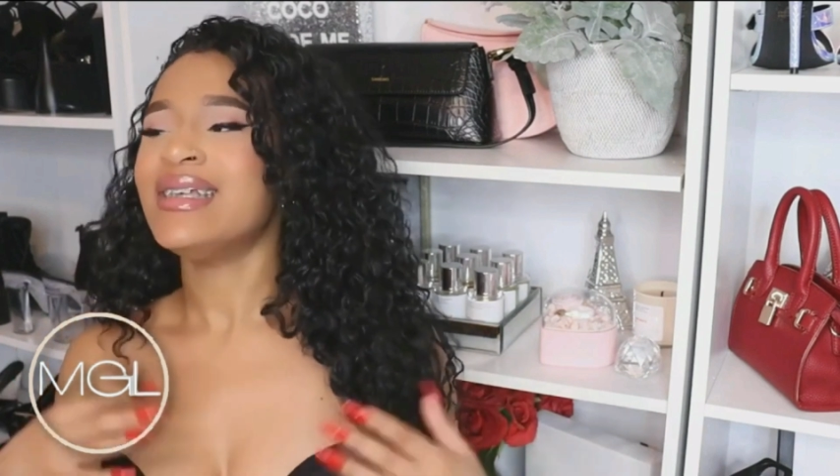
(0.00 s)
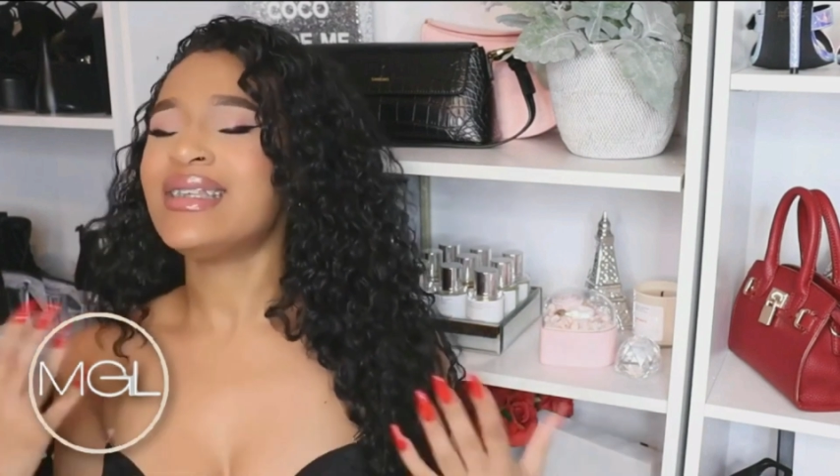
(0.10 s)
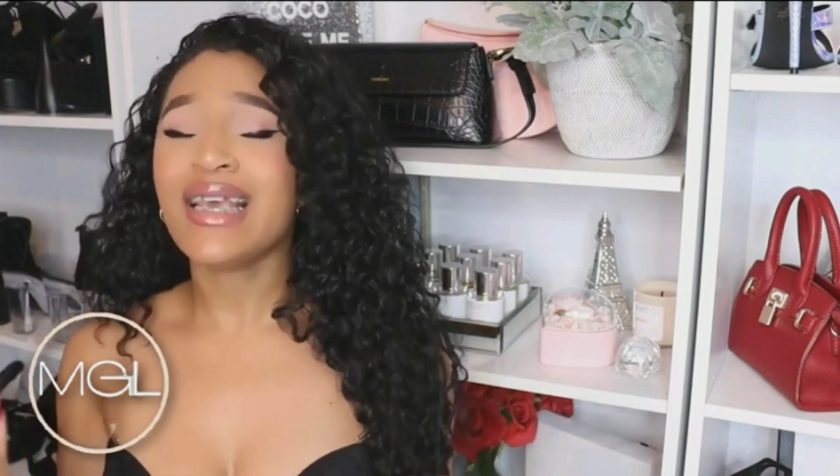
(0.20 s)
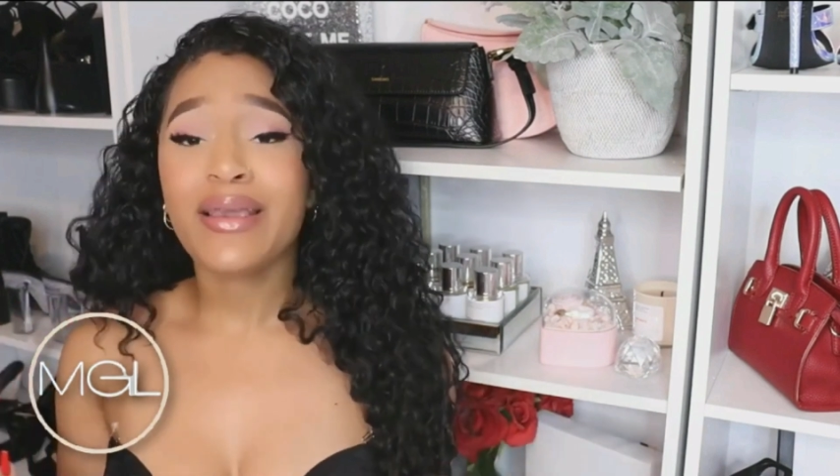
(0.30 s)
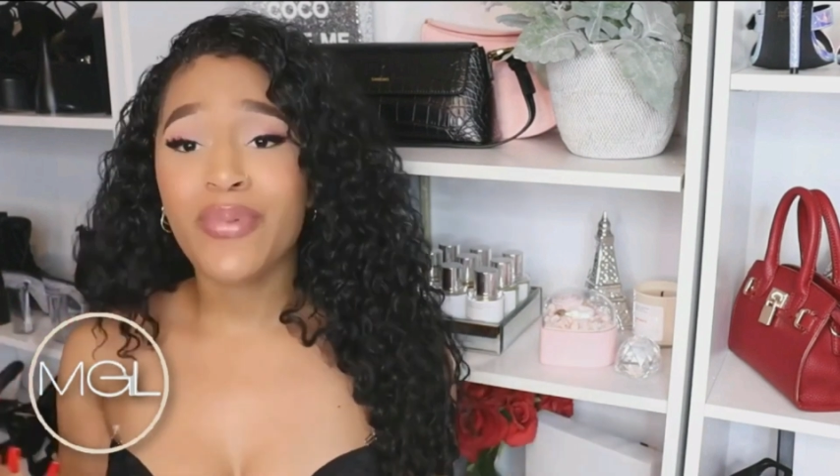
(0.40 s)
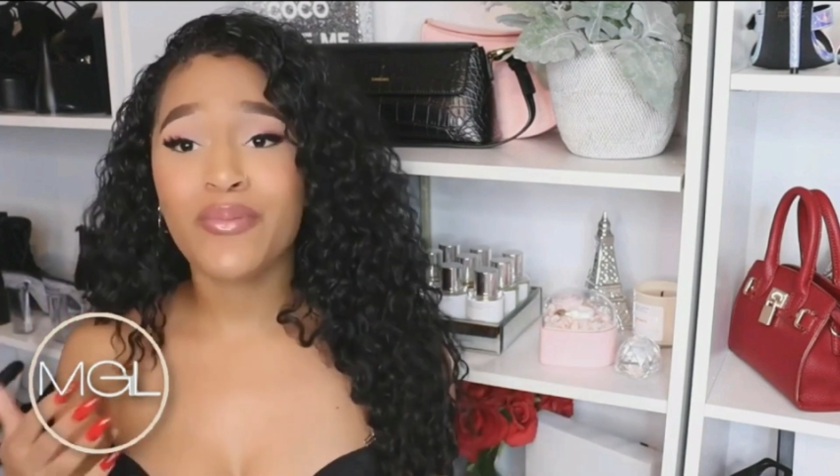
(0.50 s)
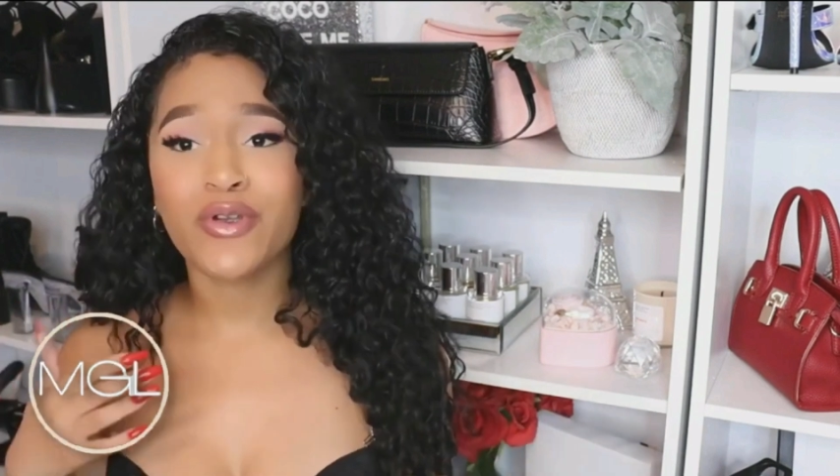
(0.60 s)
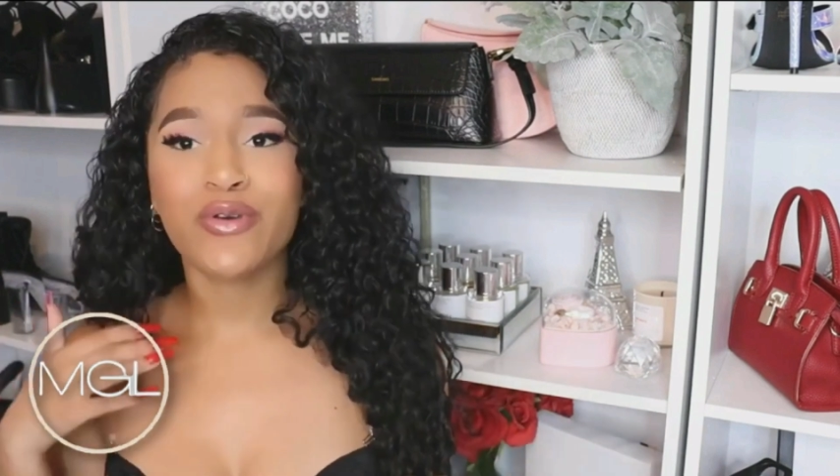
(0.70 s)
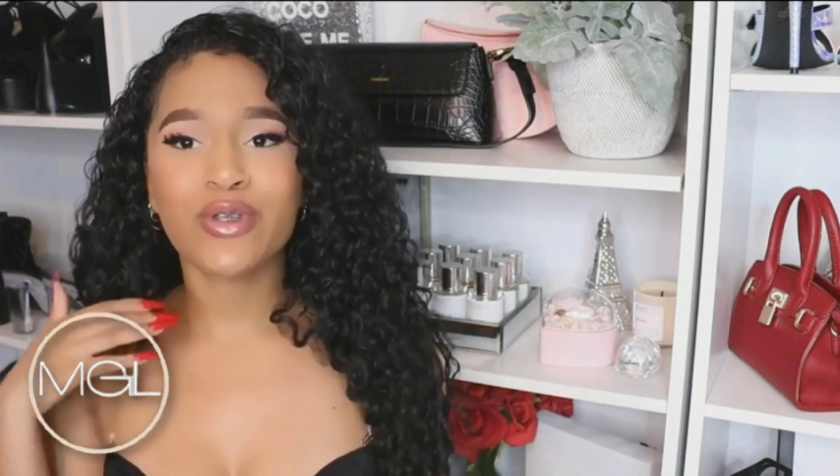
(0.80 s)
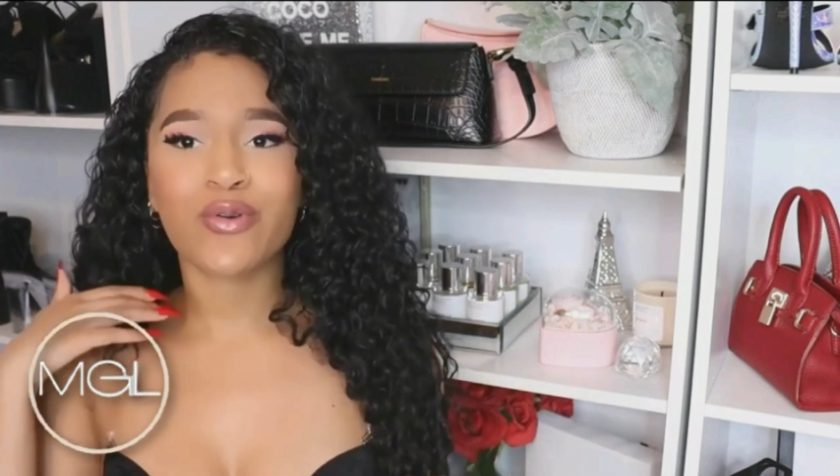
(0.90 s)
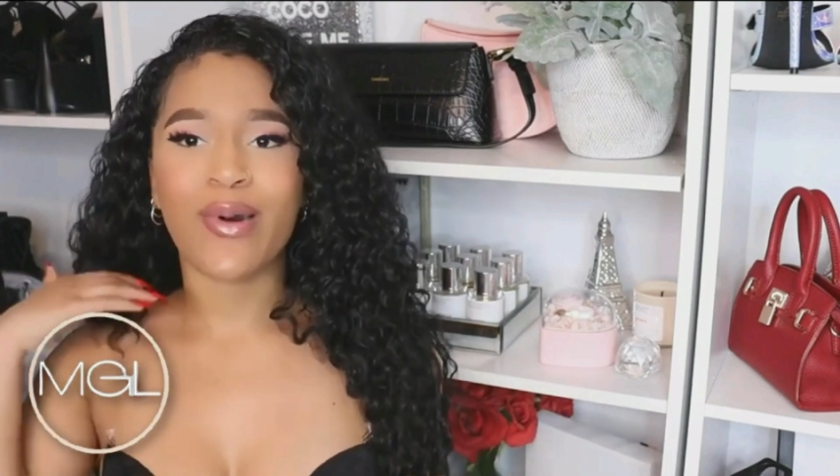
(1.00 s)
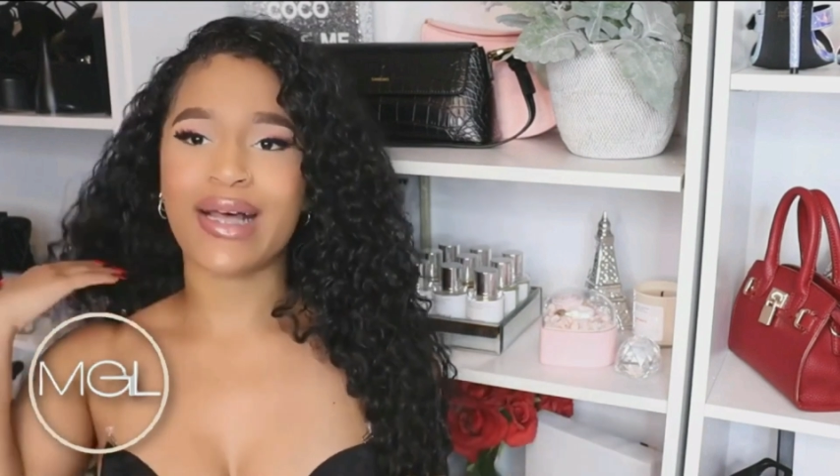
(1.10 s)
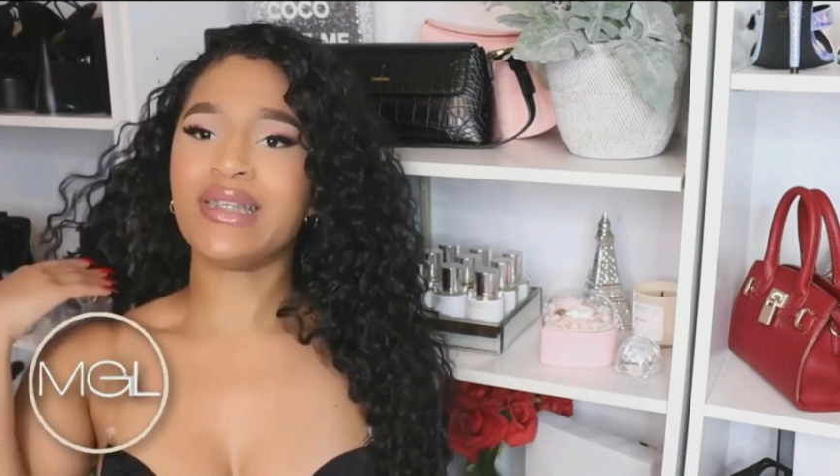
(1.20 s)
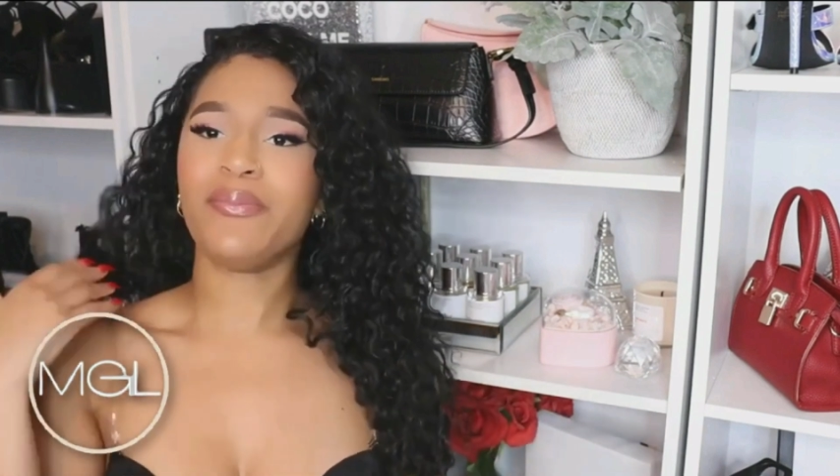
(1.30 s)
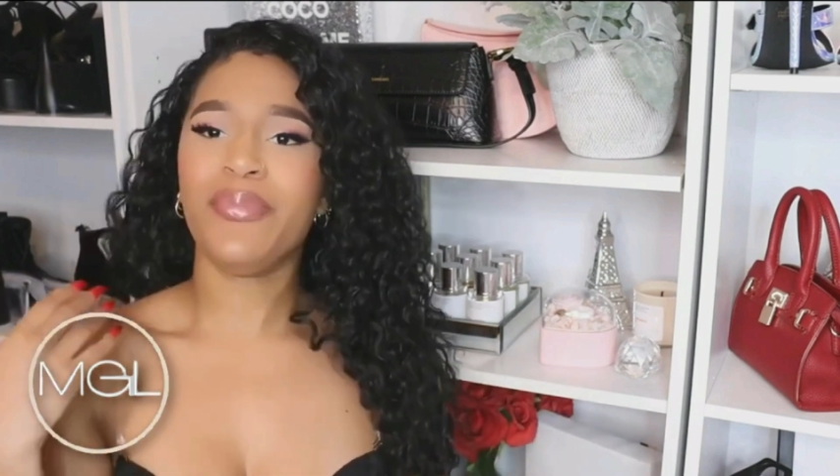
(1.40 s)
seeing people do
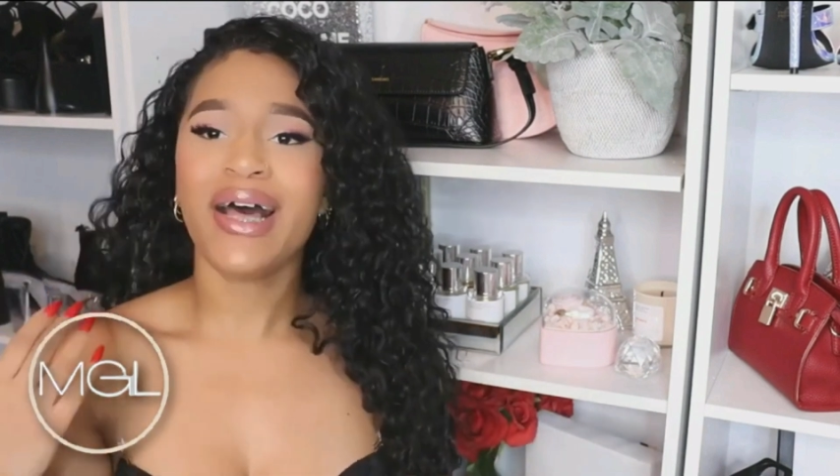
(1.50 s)
squats,